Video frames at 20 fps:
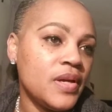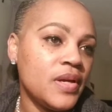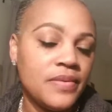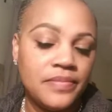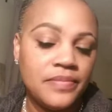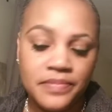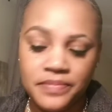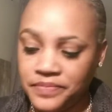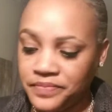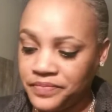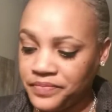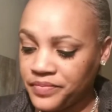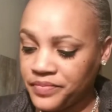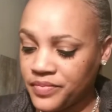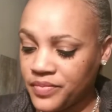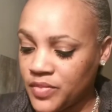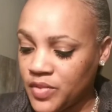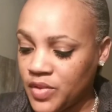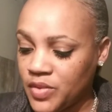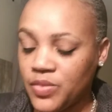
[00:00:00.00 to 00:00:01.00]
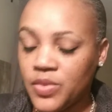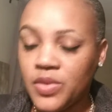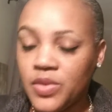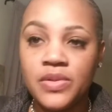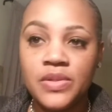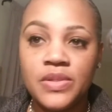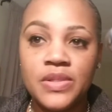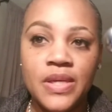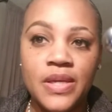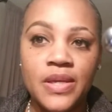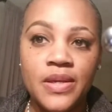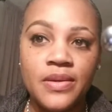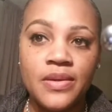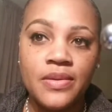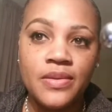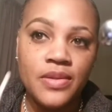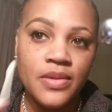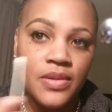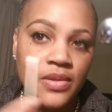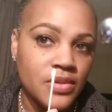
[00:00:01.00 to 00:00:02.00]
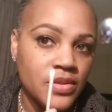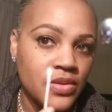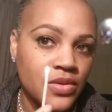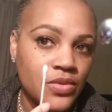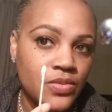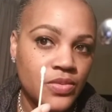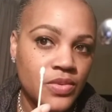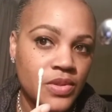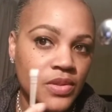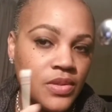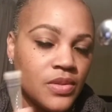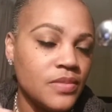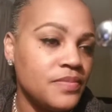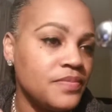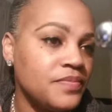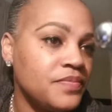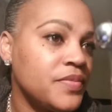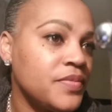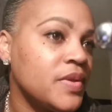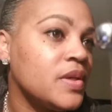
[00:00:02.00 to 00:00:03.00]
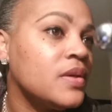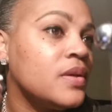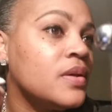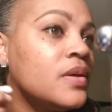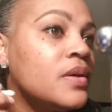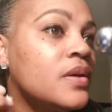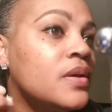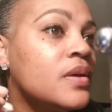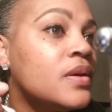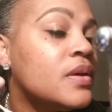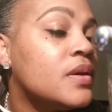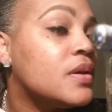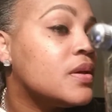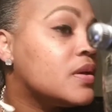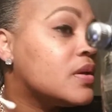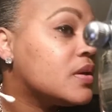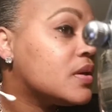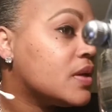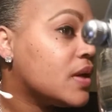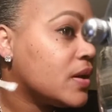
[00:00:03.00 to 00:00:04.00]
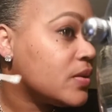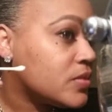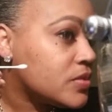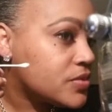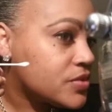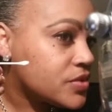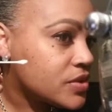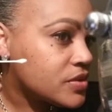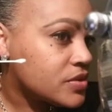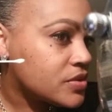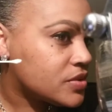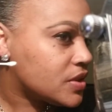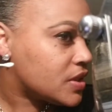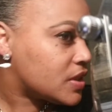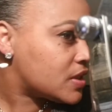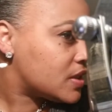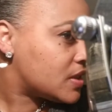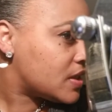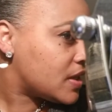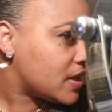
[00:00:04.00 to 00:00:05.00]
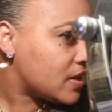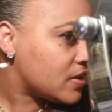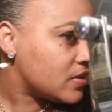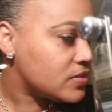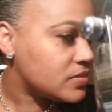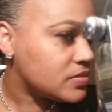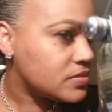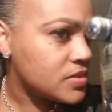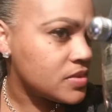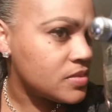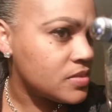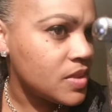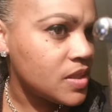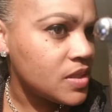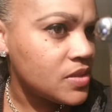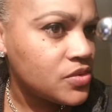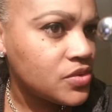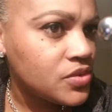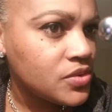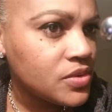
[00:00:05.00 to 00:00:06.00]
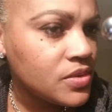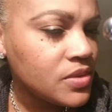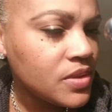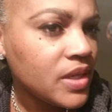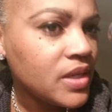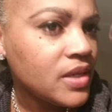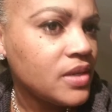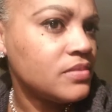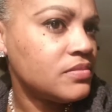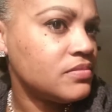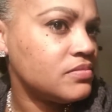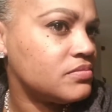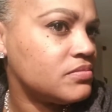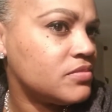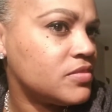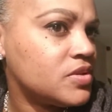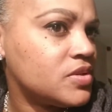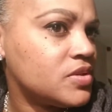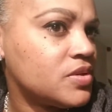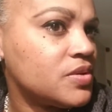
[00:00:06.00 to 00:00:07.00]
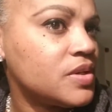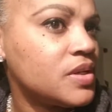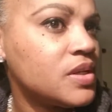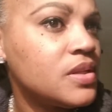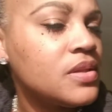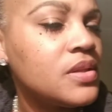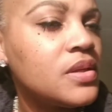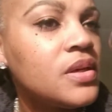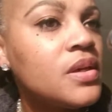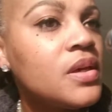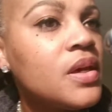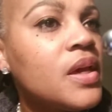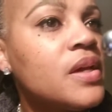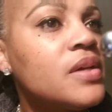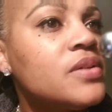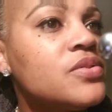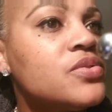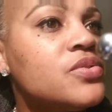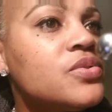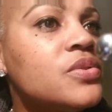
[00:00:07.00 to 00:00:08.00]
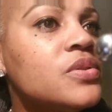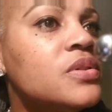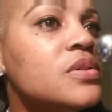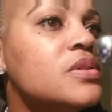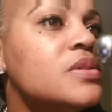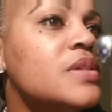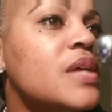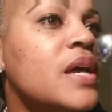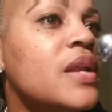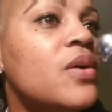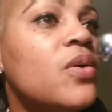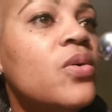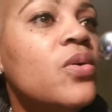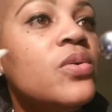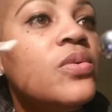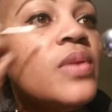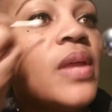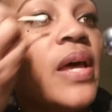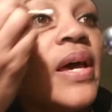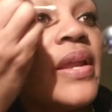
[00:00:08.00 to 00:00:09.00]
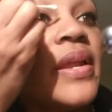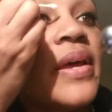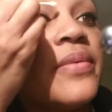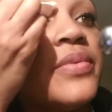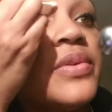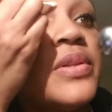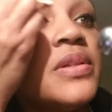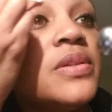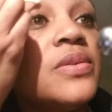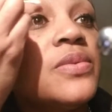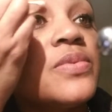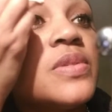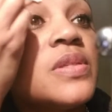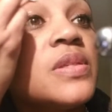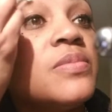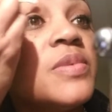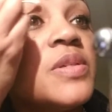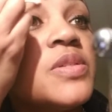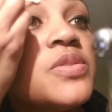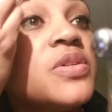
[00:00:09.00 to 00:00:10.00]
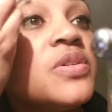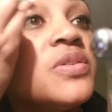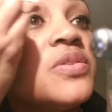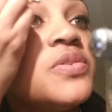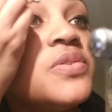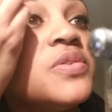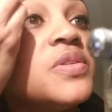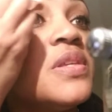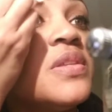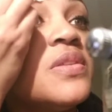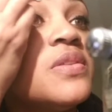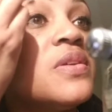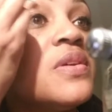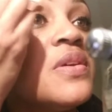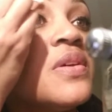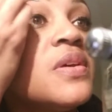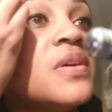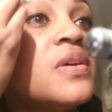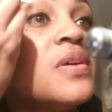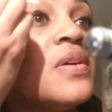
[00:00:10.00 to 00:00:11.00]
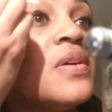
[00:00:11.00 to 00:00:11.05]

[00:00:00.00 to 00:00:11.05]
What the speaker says: All right. Then we're going to take this Q-tip and I will just check it out to make sure, like, is there anything extra? It's not a whole lot. I really don't see much underneath